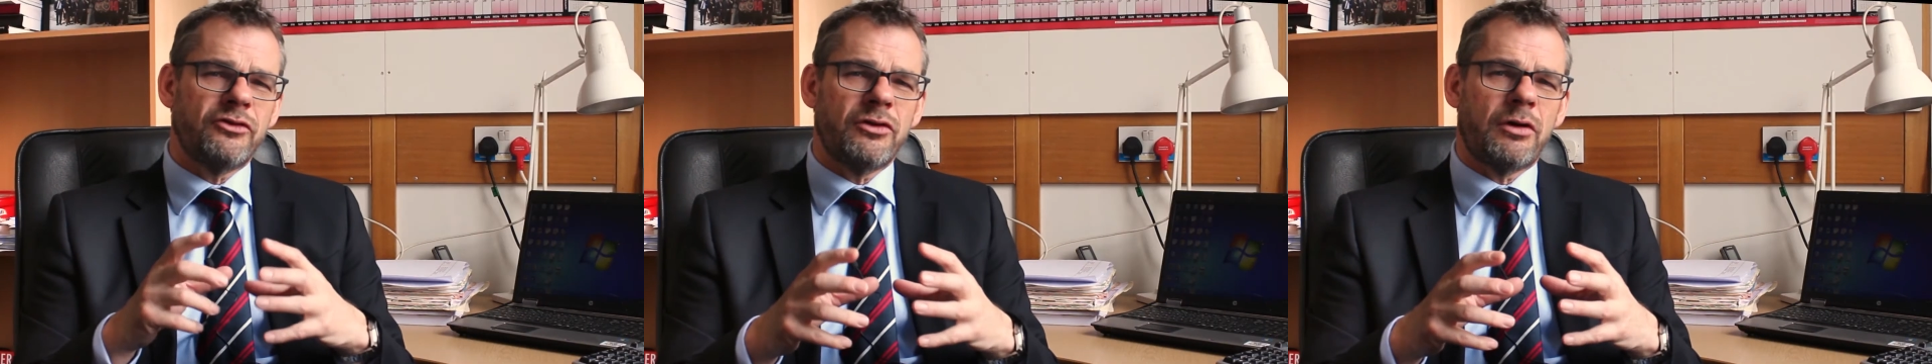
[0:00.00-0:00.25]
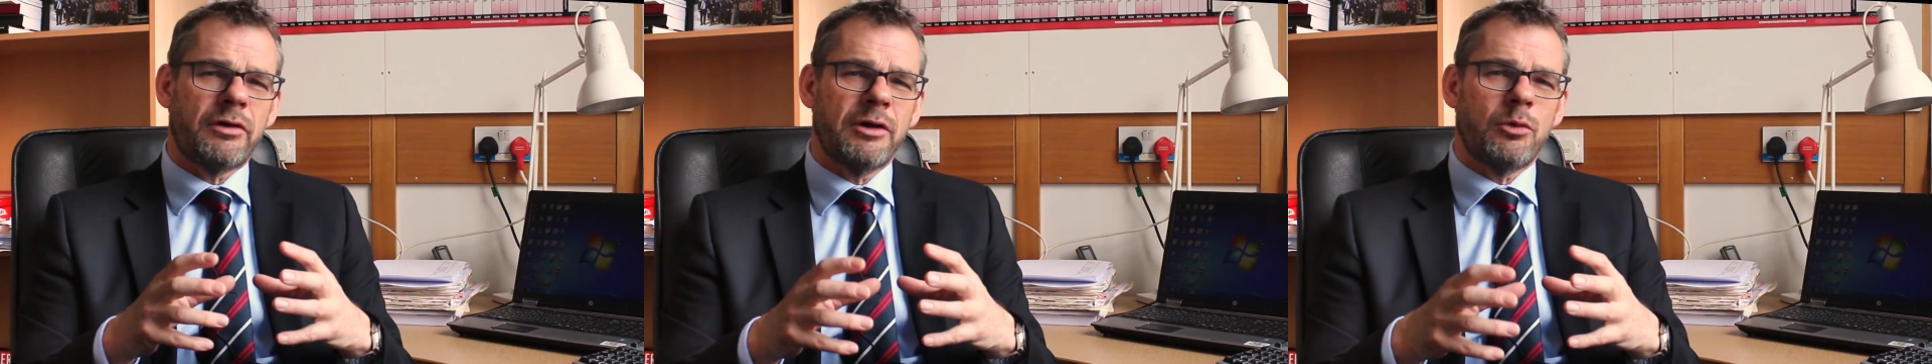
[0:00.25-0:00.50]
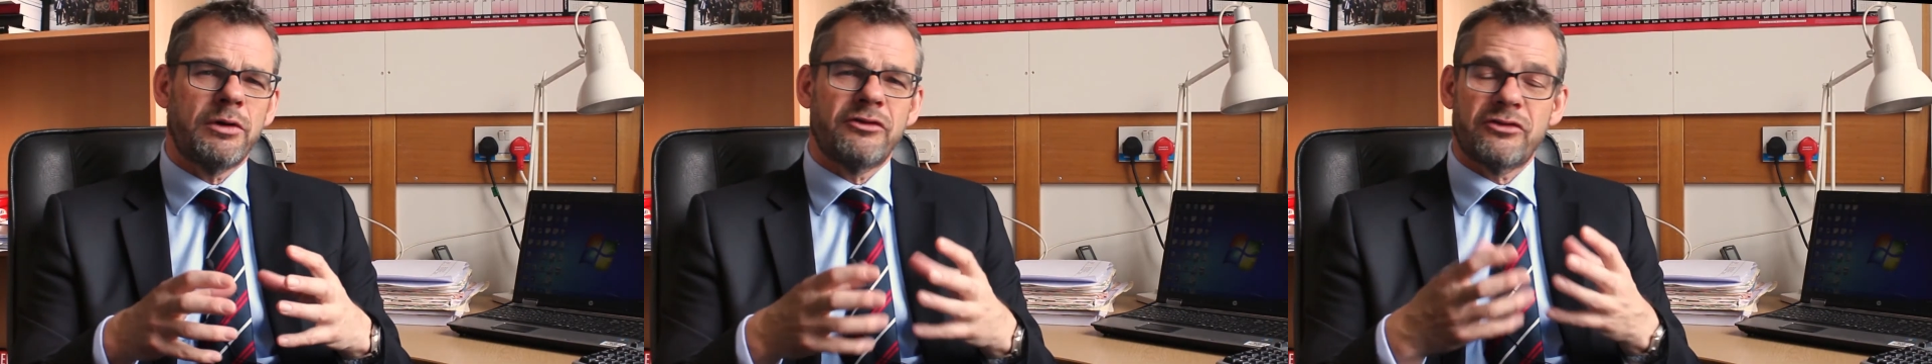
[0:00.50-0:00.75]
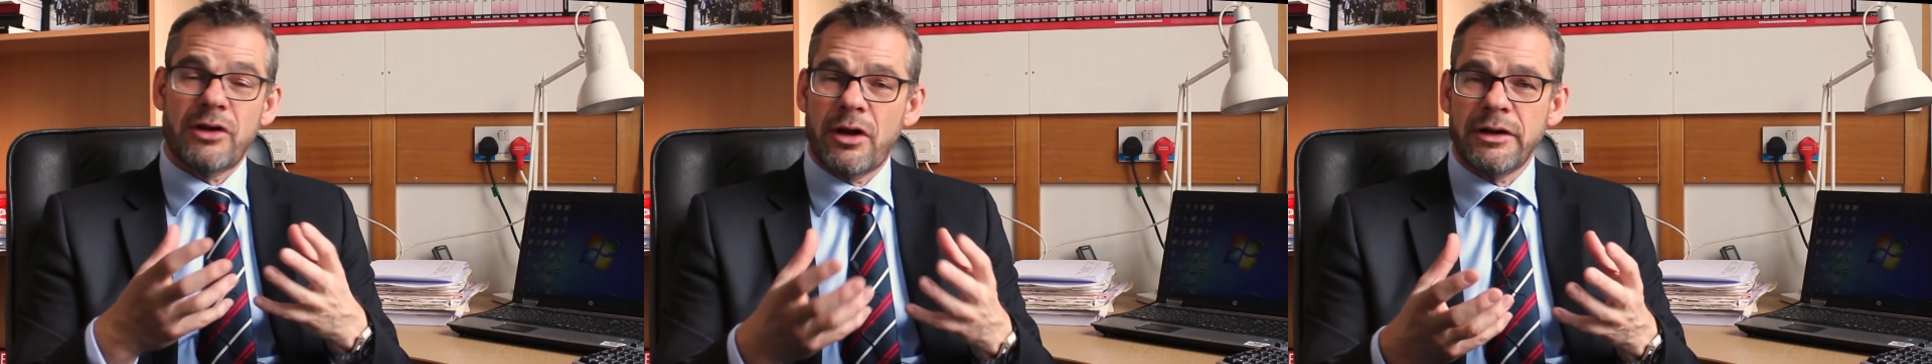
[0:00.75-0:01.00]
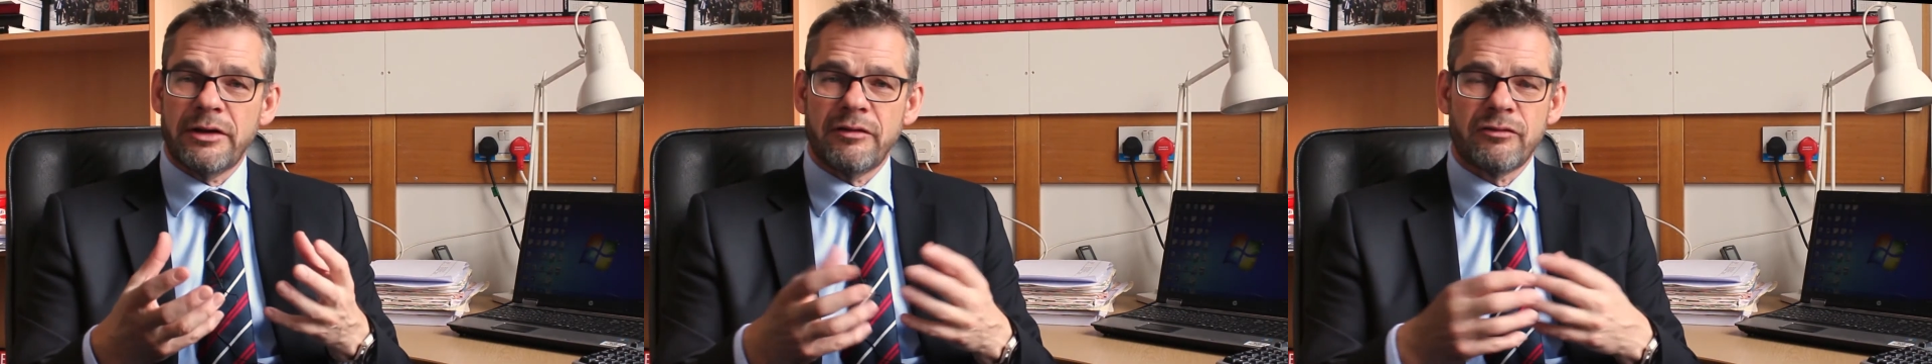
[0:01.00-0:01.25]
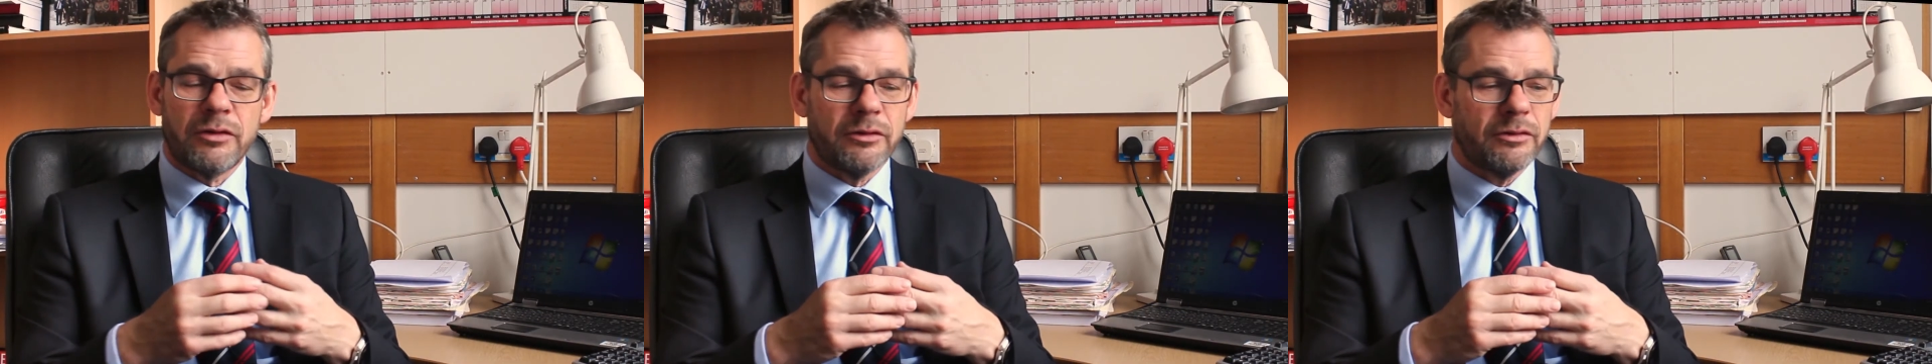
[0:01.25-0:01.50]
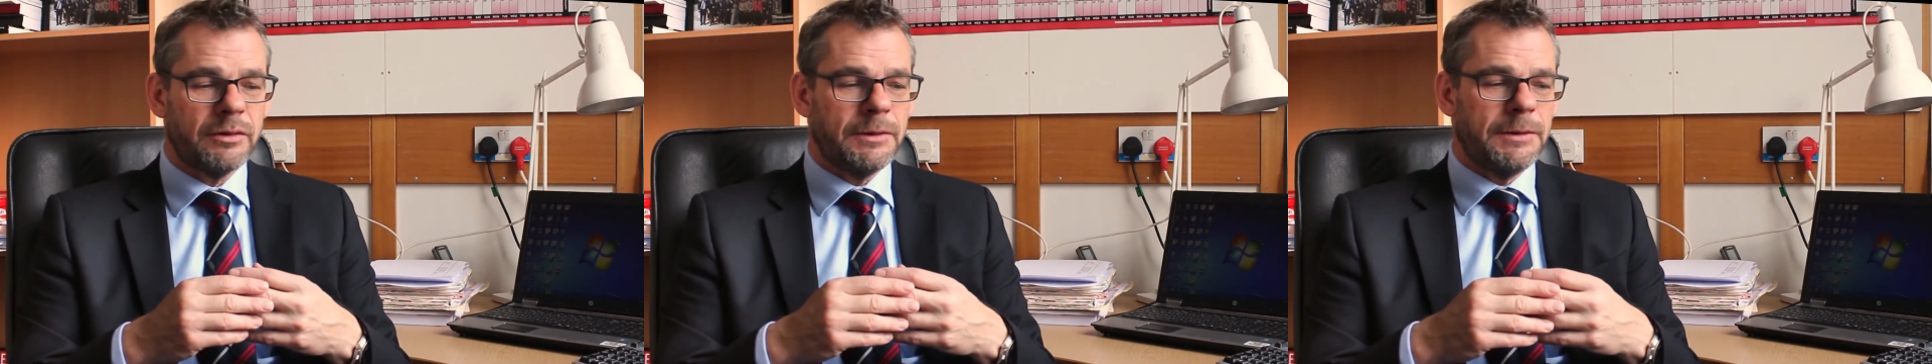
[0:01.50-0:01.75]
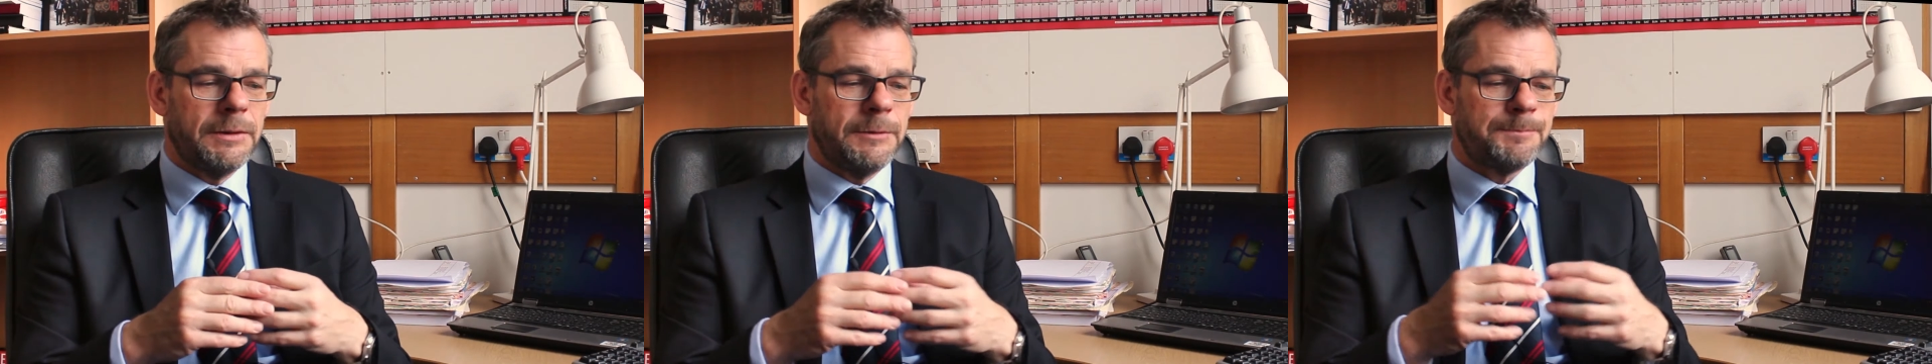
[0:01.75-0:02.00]
scenario where it's slightly different.
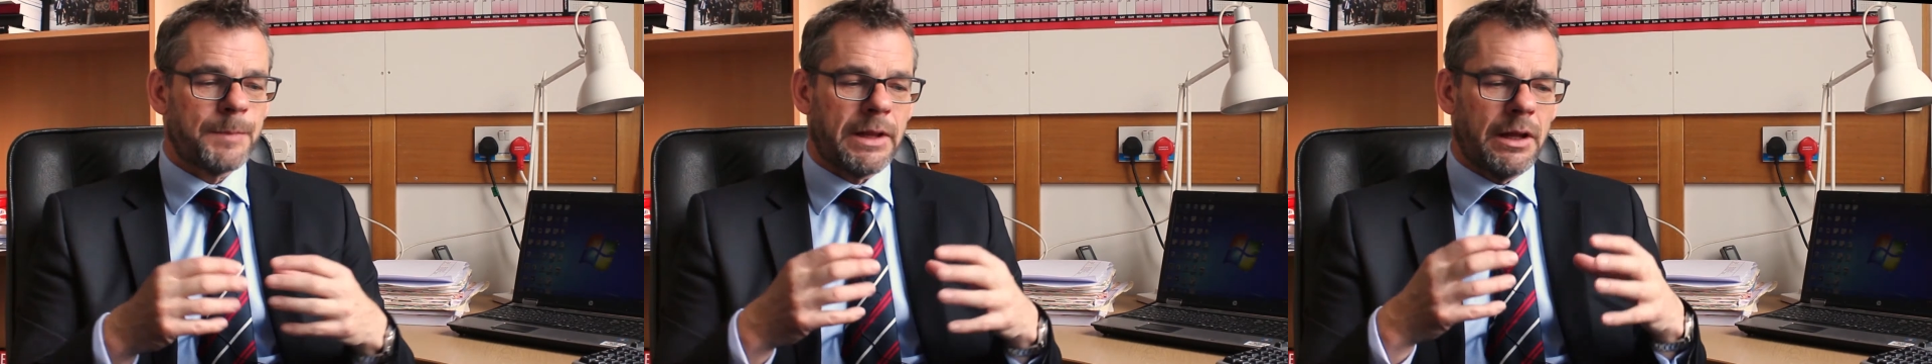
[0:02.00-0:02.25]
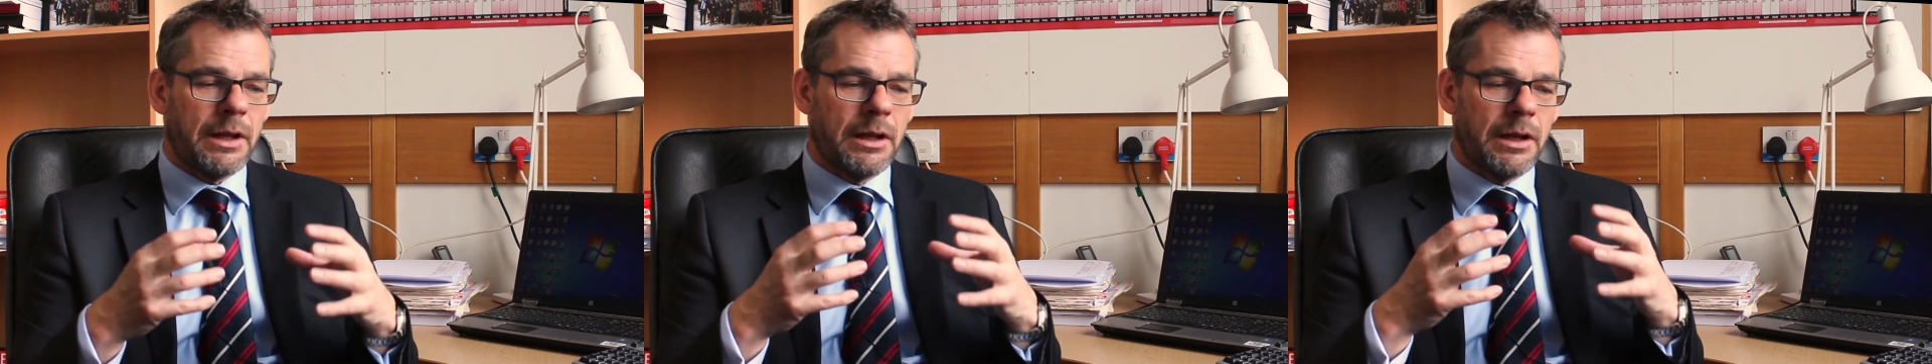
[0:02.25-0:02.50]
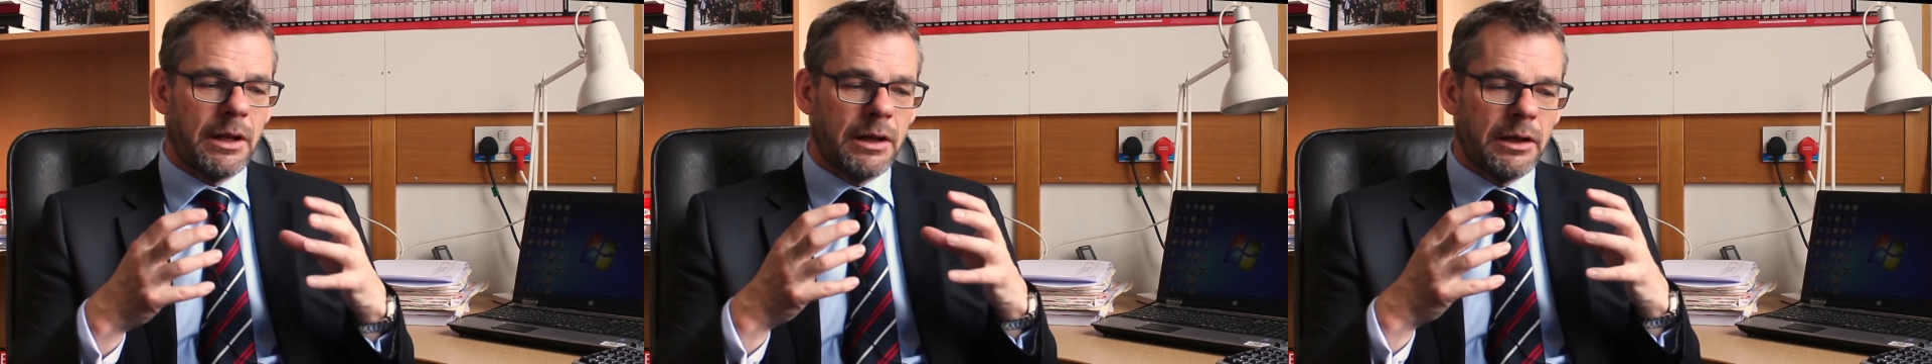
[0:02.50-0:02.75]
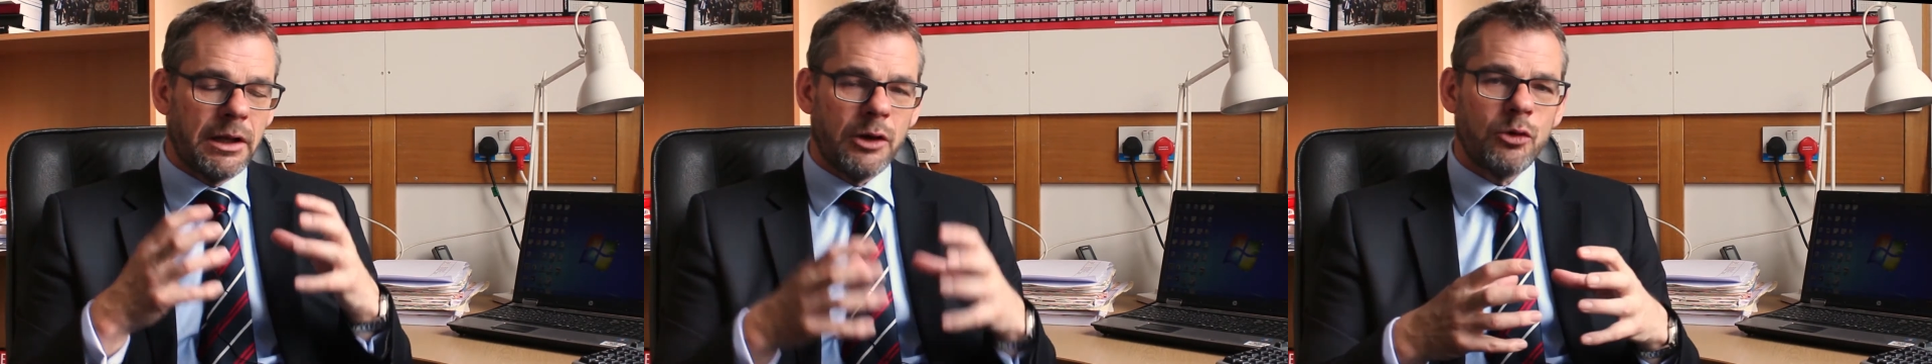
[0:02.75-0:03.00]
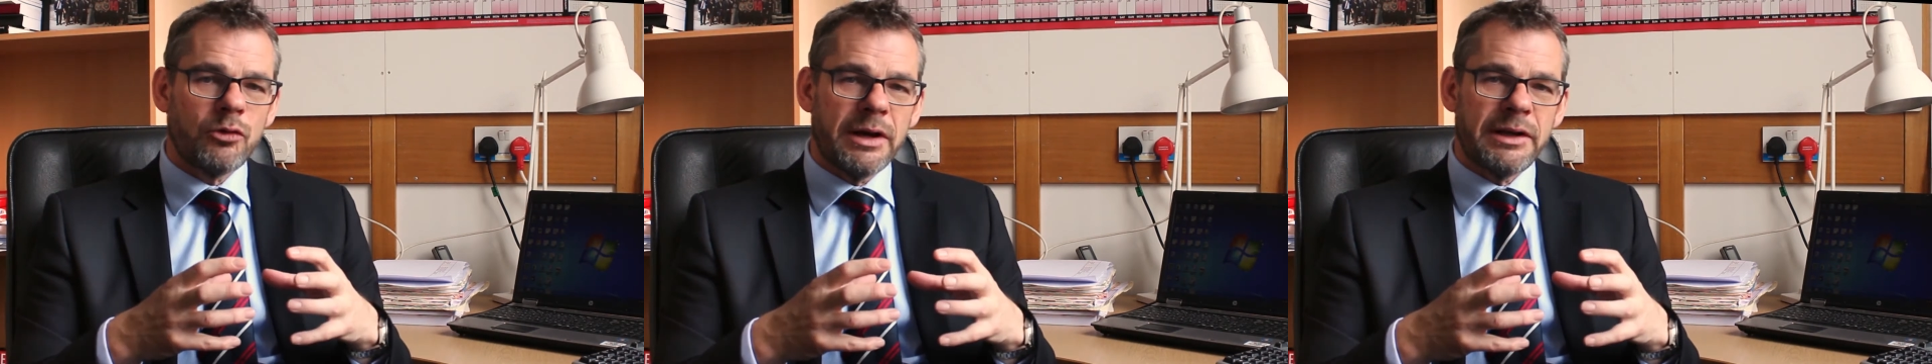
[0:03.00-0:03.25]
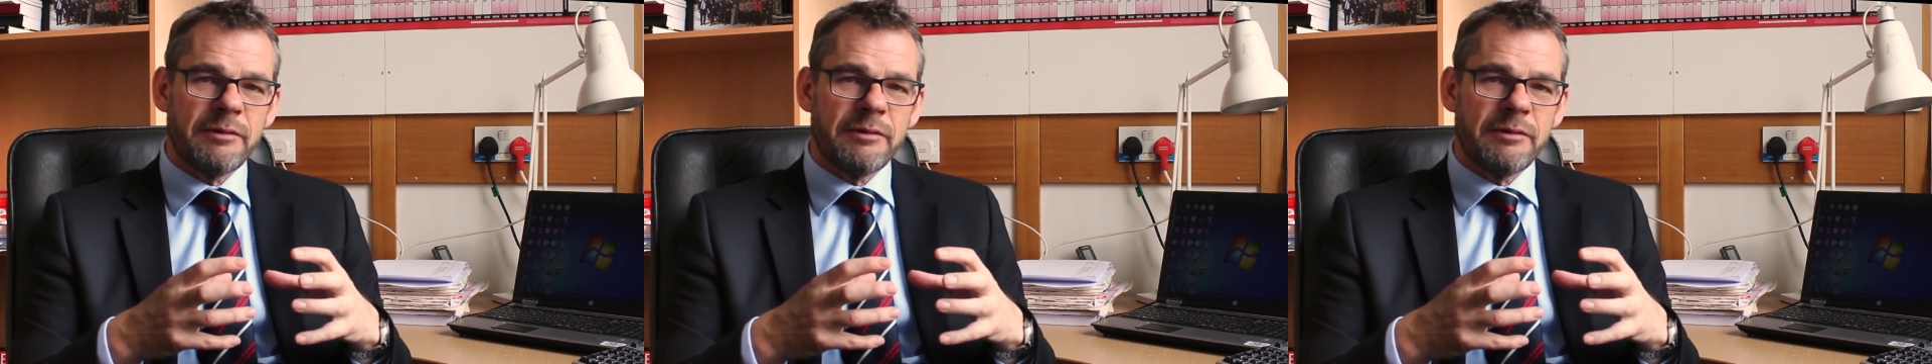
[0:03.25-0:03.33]
Low-grade